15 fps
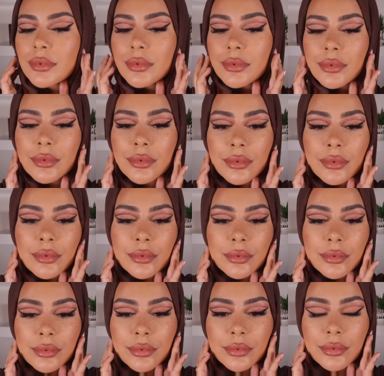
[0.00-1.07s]

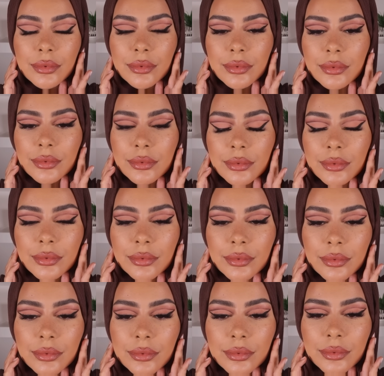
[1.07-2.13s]

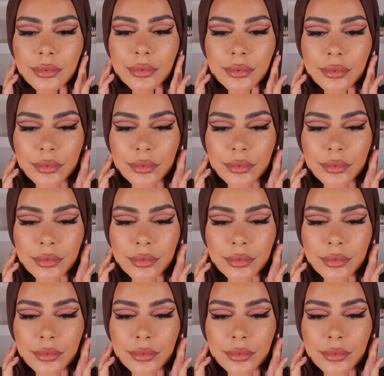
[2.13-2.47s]
Nobody speaks.